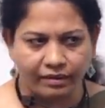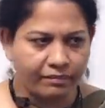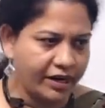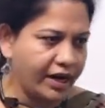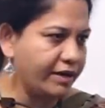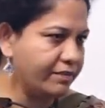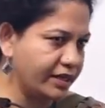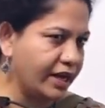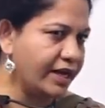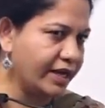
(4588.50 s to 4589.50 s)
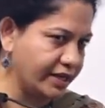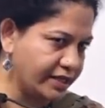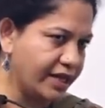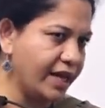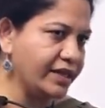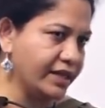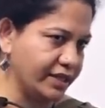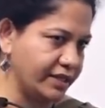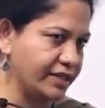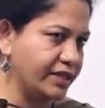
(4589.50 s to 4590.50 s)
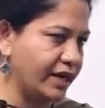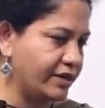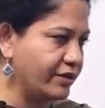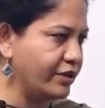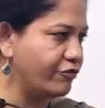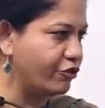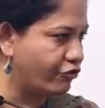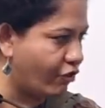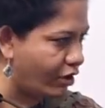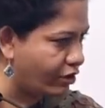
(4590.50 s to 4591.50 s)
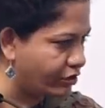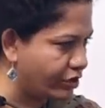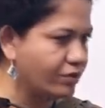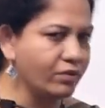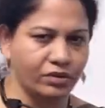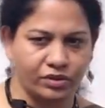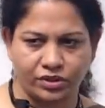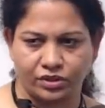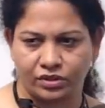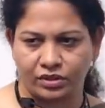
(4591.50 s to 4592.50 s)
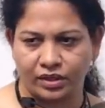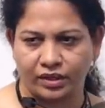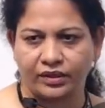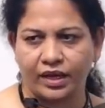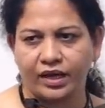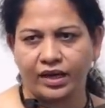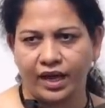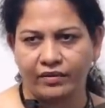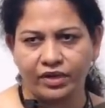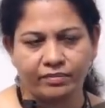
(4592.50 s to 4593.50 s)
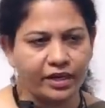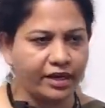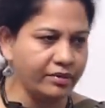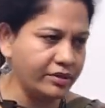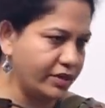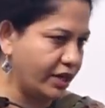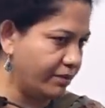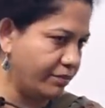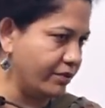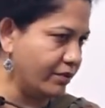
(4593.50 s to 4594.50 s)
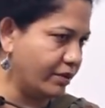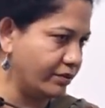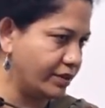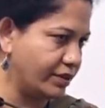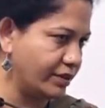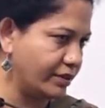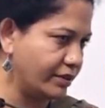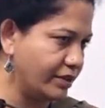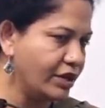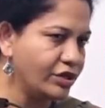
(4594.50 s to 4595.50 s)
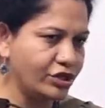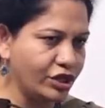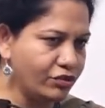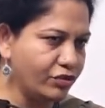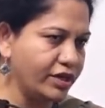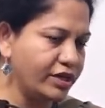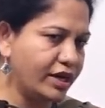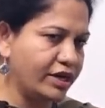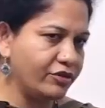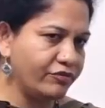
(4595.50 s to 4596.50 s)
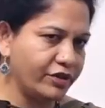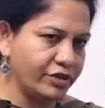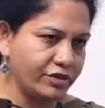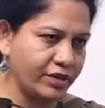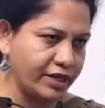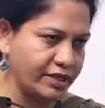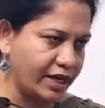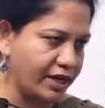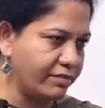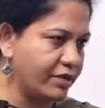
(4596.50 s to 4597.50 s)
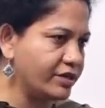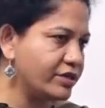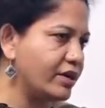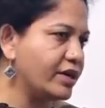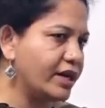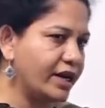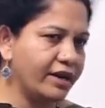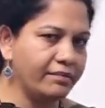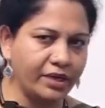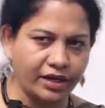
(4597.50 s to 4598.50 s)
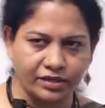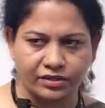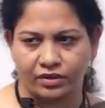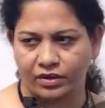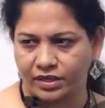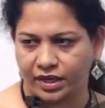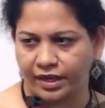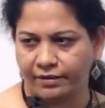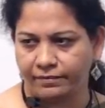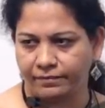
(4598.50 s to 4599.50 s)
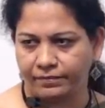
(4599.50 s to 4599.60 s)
But I, may, I can say this, that you know, if you follow the rules, then I will be able to help you out. See to it that you finish your assignments on time, tests on time,